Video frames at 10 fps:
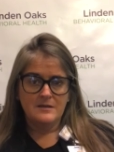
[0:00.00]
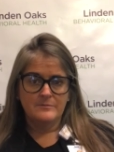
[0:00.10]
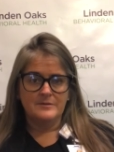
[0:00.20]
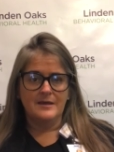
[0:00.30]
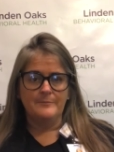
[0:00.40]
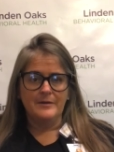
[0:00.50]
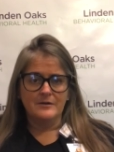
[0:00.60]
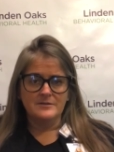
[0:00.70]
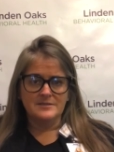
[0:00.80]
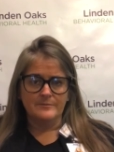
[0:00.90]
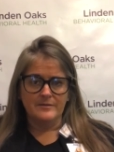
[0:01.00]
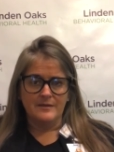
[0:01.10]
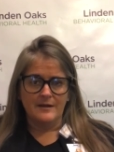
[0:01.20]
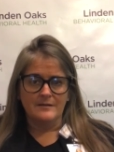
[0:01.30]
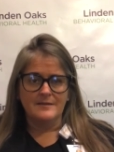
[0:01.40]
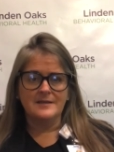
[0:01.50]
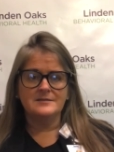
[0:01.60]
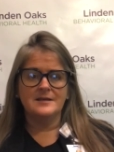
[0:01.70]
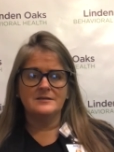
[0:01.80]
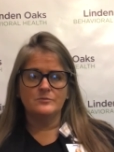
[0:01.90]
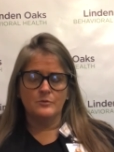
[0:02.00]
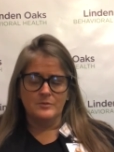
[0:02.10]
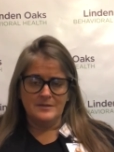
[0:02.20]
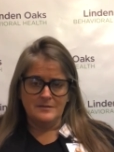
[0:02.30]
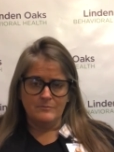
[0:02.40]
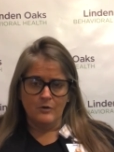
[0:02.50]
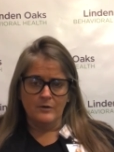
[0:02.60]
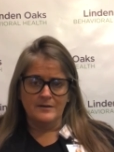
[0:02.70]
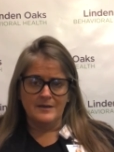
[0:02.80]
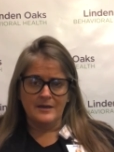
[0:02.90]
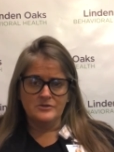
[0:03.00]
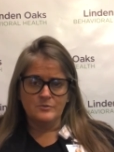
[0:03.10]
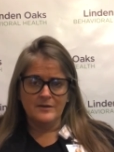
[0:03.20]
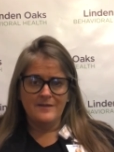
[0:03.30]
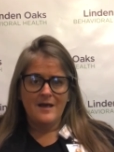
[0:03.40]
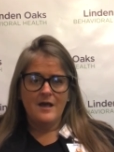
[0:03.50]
But that parasympathetic, that's what we need to more engage with,